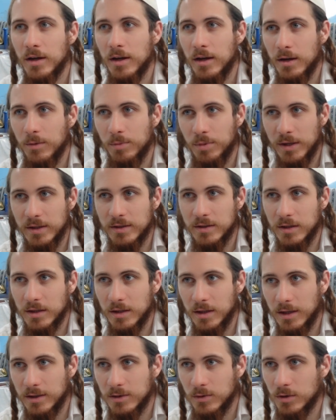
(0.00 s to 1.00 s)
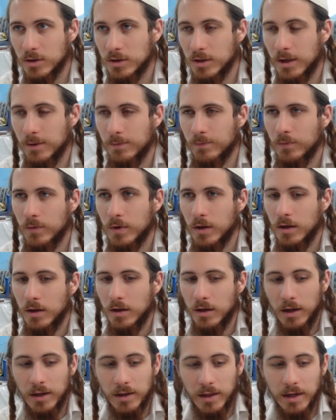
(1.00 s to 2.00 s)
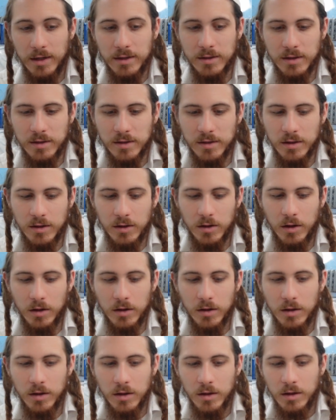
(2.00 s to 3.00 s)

and a place to connect to Hashem, and that is the synagogue.